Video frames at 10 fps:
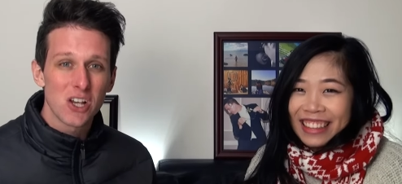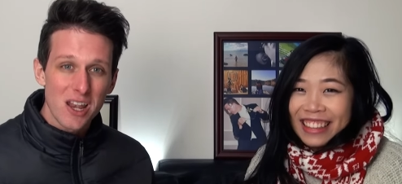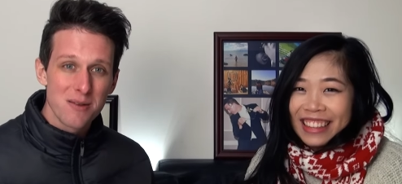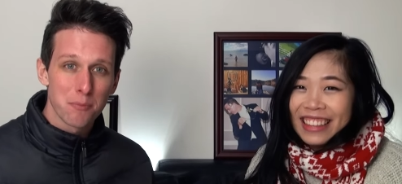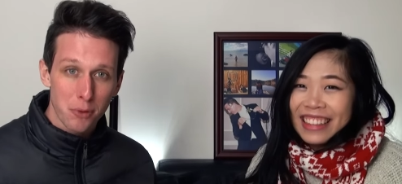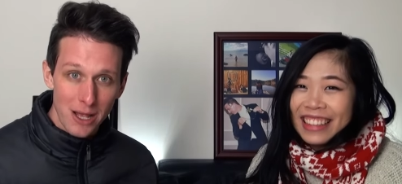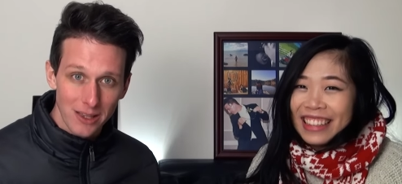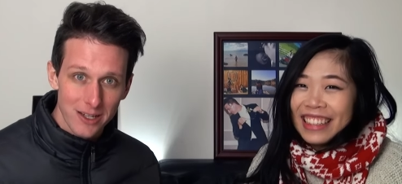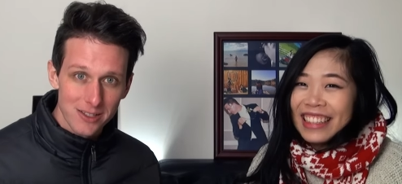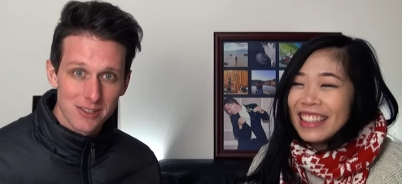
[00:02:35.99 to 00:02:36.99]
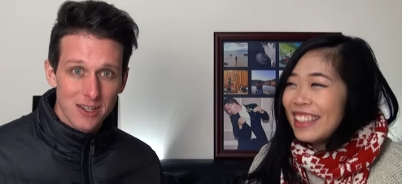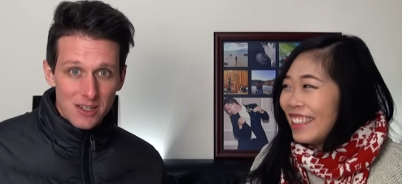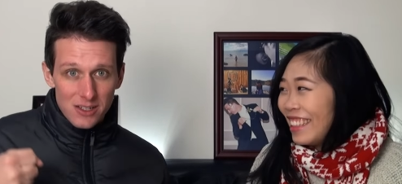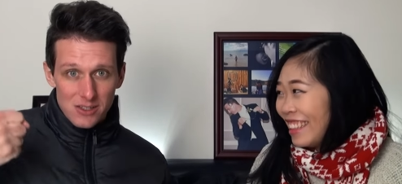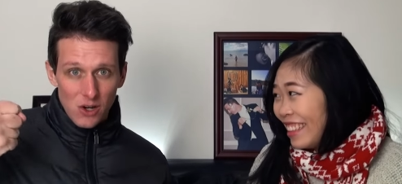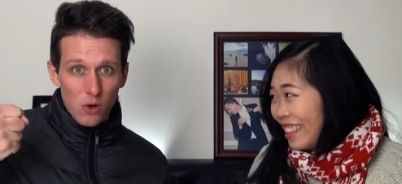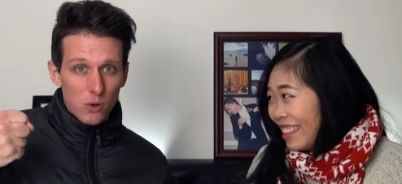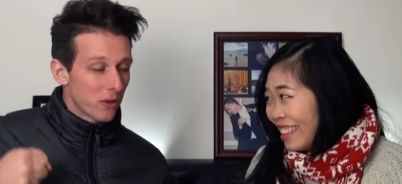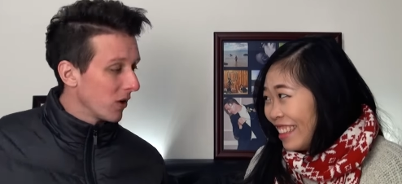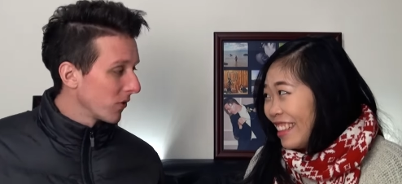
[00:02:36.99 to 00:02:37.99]
Speaker 1: sunbrellas to
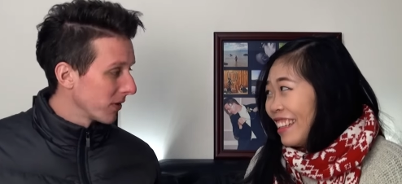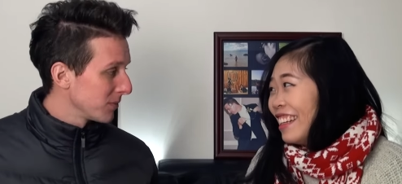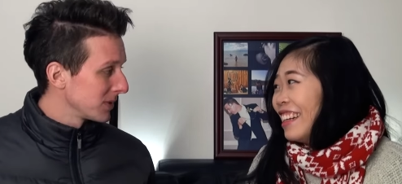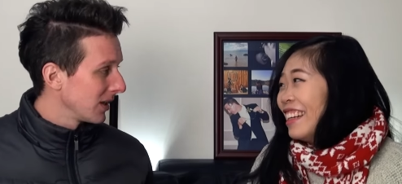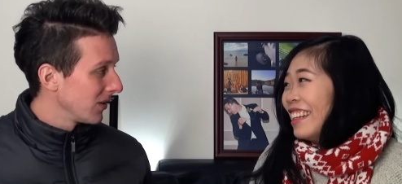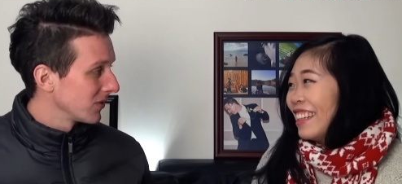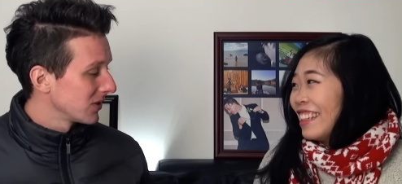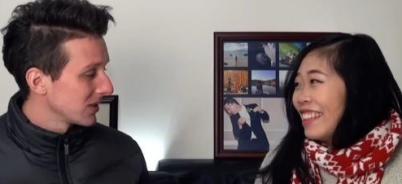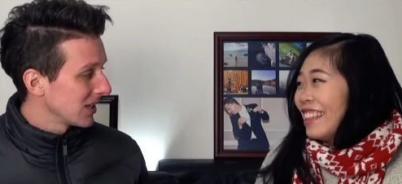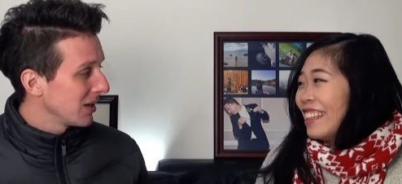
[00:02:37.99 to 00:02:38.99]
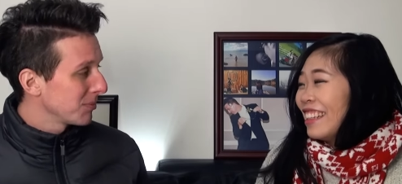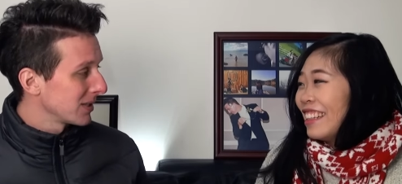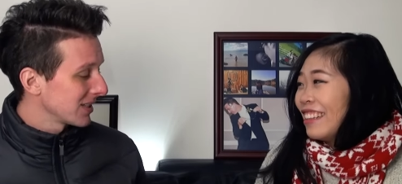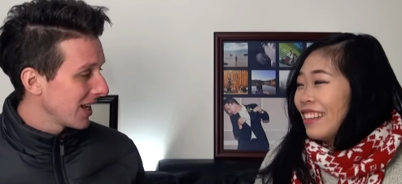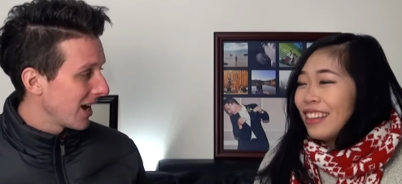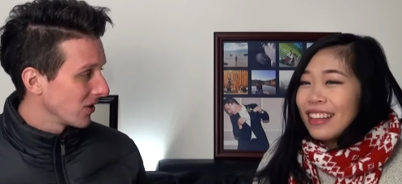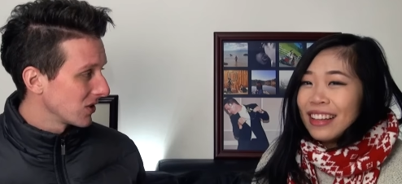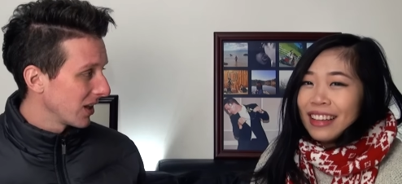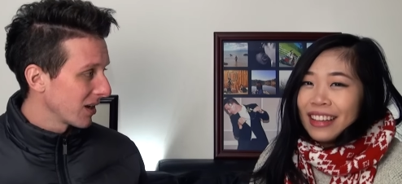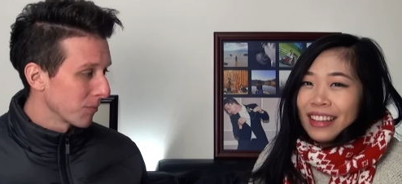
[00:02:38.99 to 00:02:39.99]
hold over themselves to keep the sun out
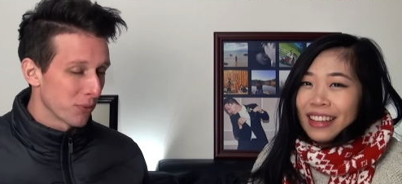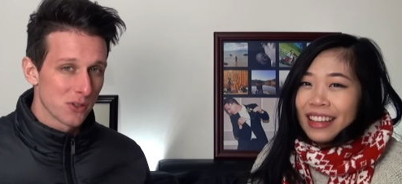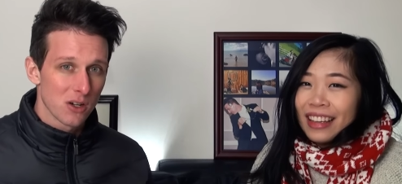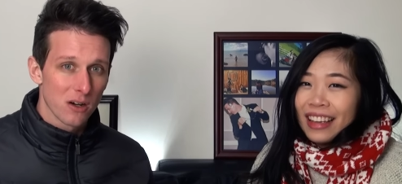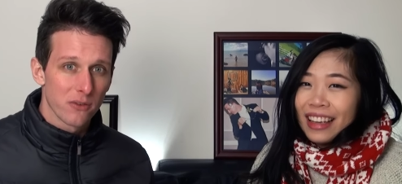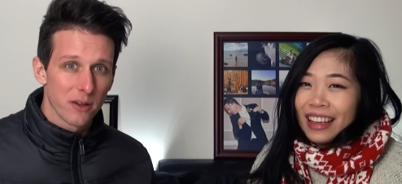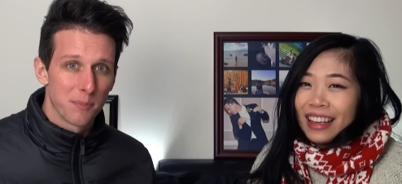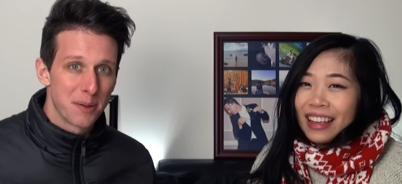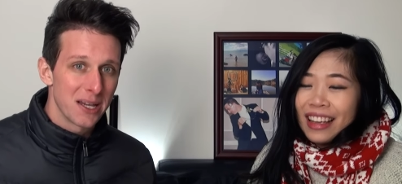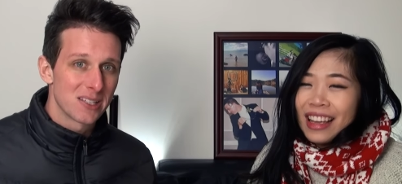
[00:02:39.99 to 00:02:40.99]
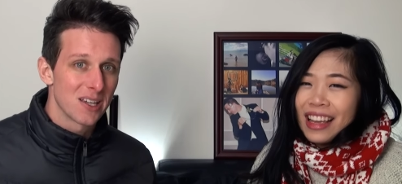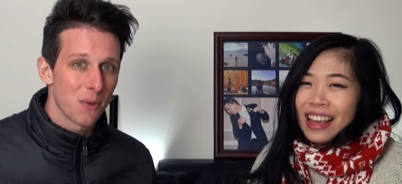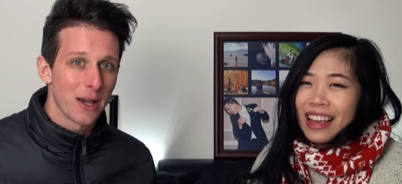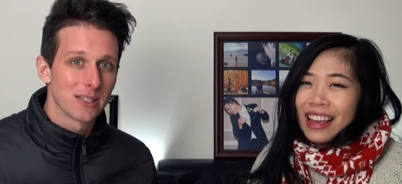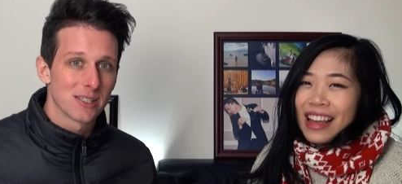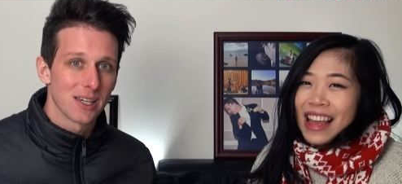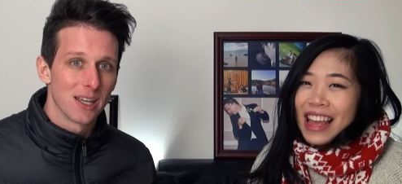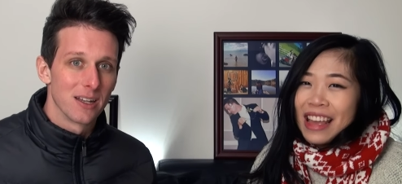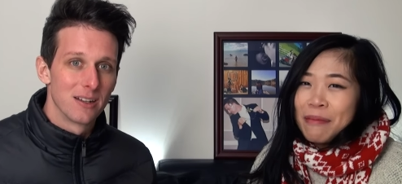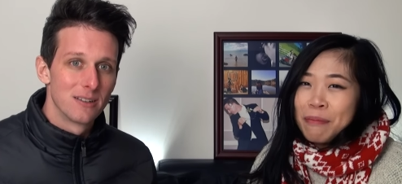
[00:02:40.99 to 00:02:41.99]
so they can preserve their pasty white
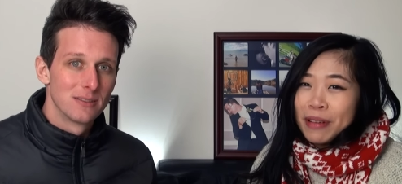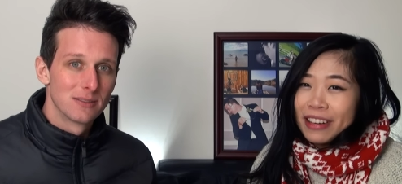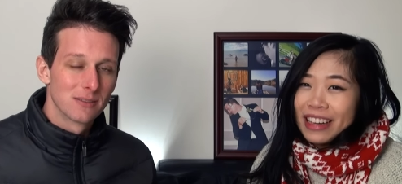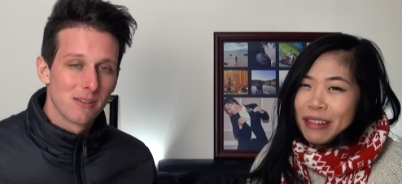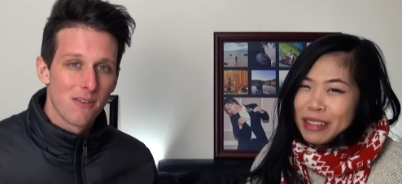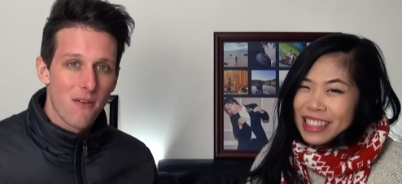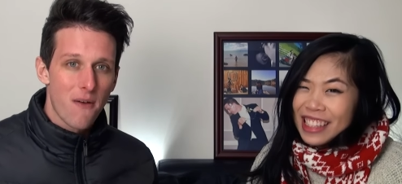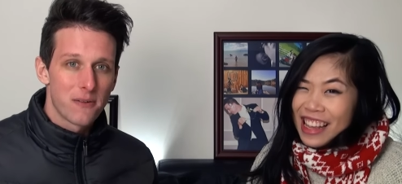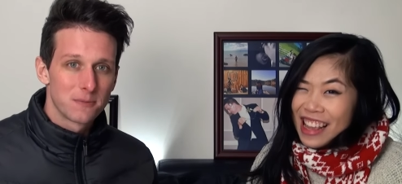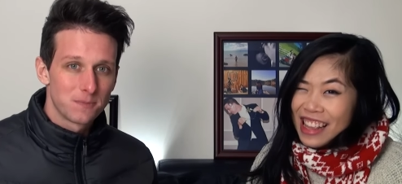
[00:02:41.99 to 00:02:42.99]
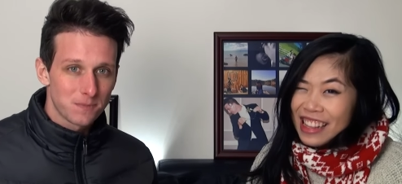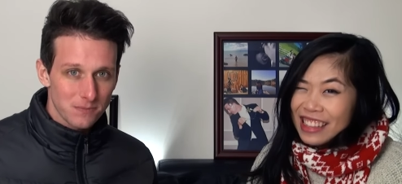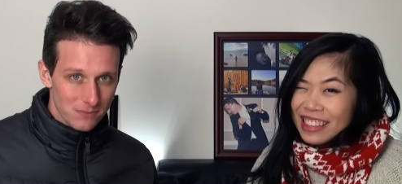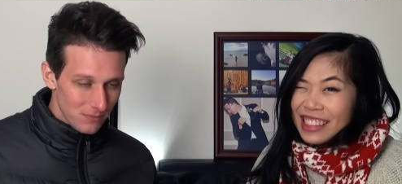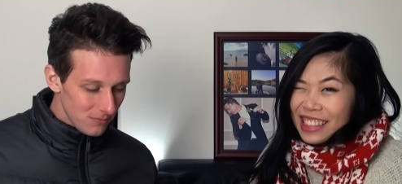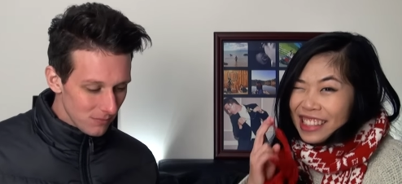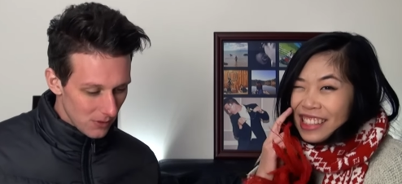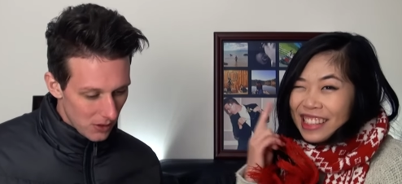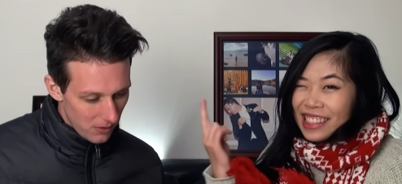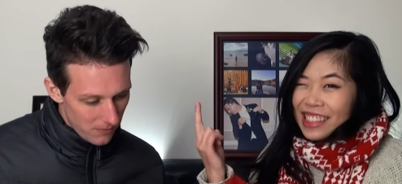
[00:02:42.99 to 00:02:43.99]
skin.
Speaker 2: It burned our skin.
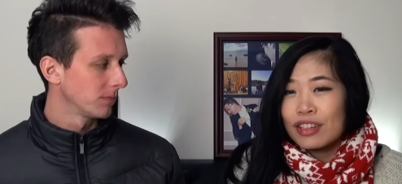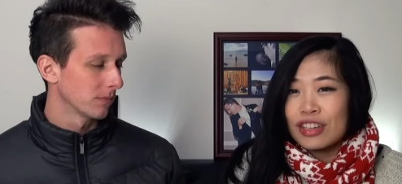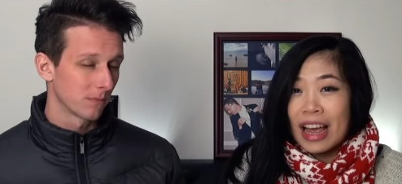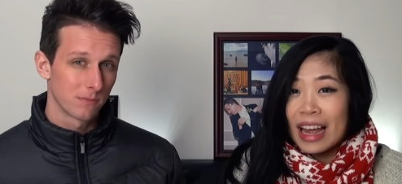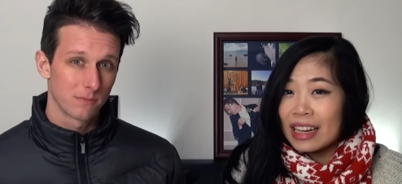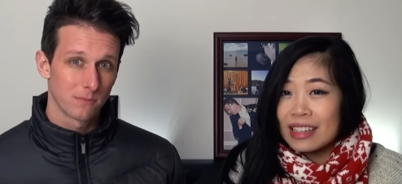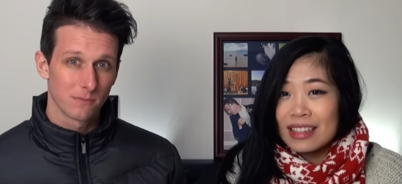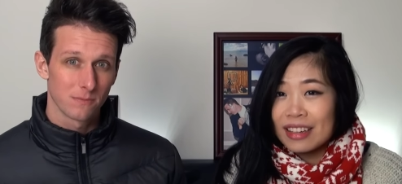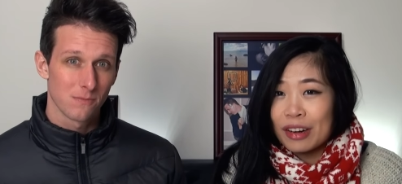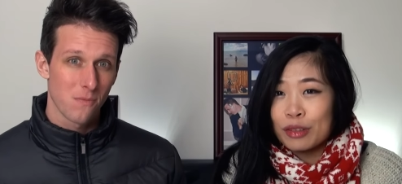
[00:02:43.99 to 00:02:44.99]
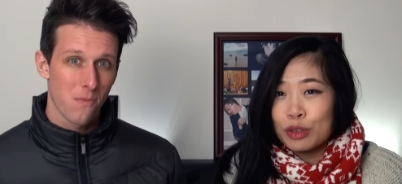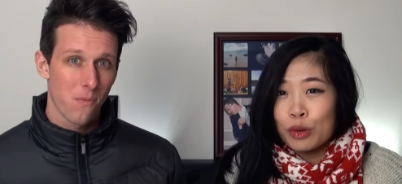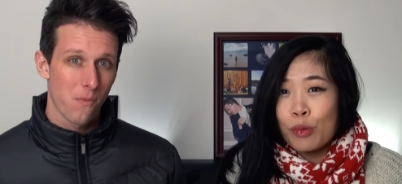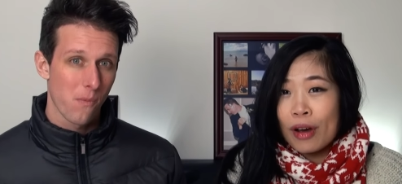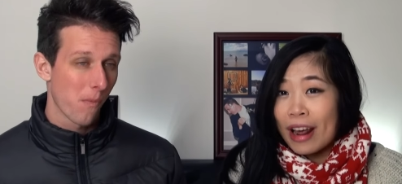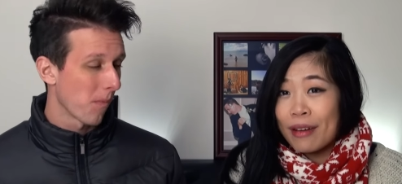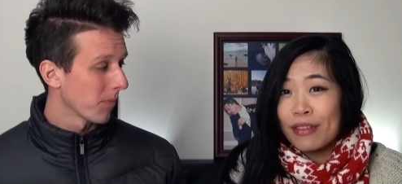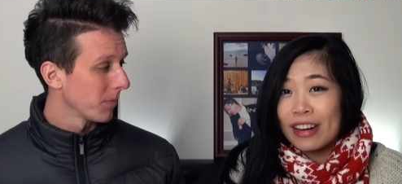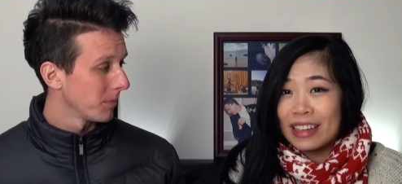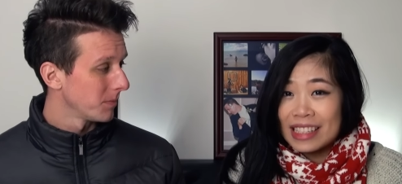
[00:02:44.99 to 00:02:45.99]
Chinese girls do
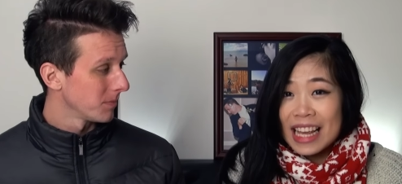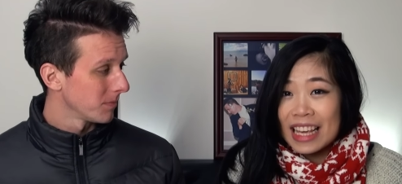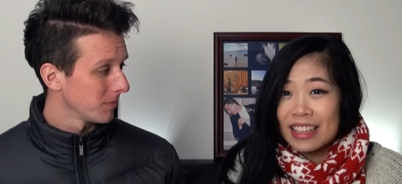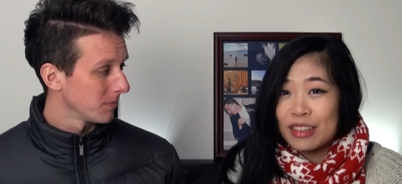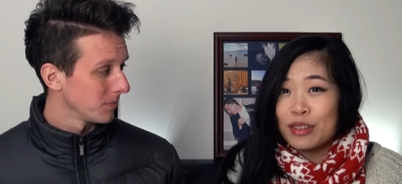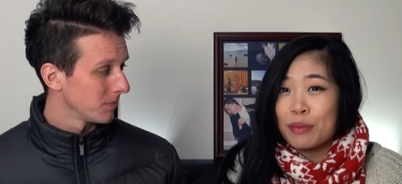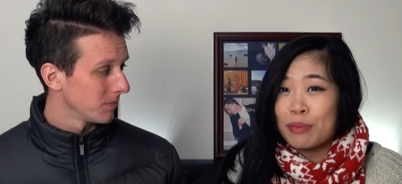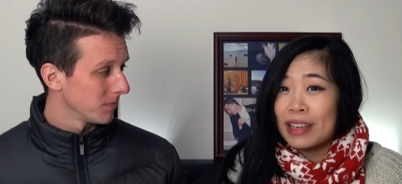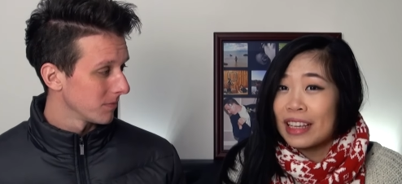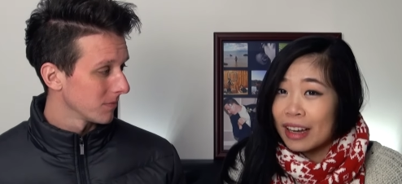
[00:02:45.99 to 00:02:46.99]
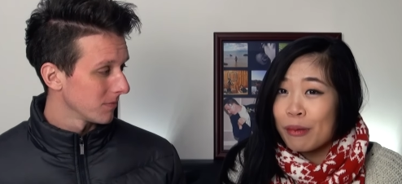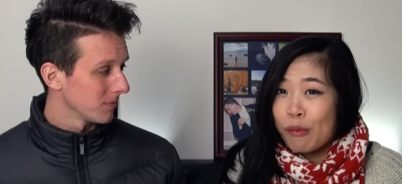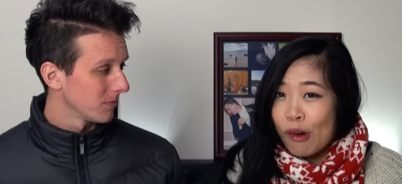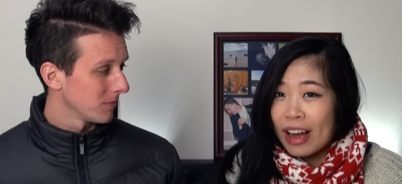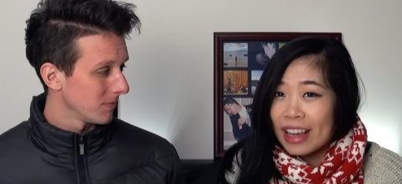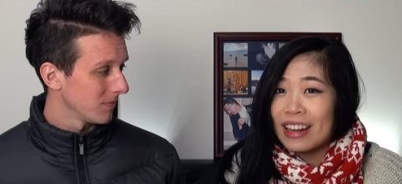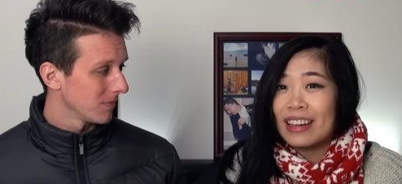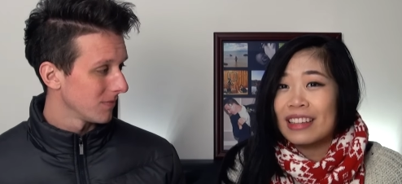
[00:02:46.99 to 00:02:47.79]
whatever it takes to become white.